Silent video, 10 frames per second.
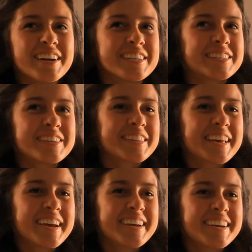are you still
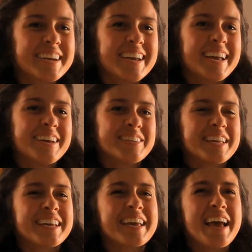there? I was
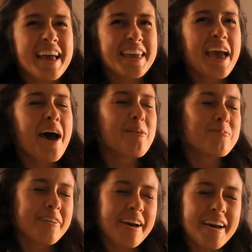like, yeah, I'm
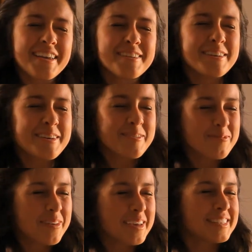fine.
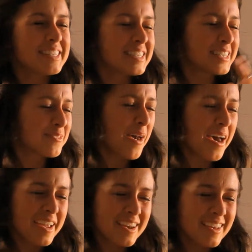I'm just
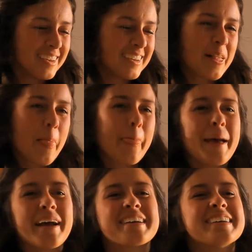fine.
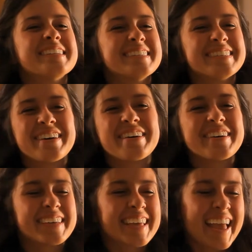I couldn't talk.
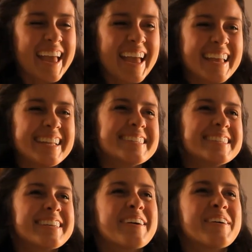And
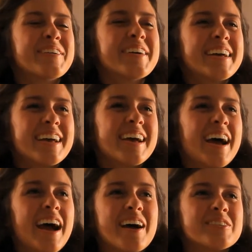so
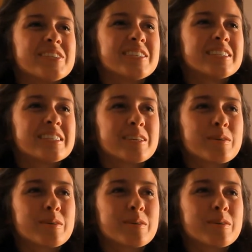I was just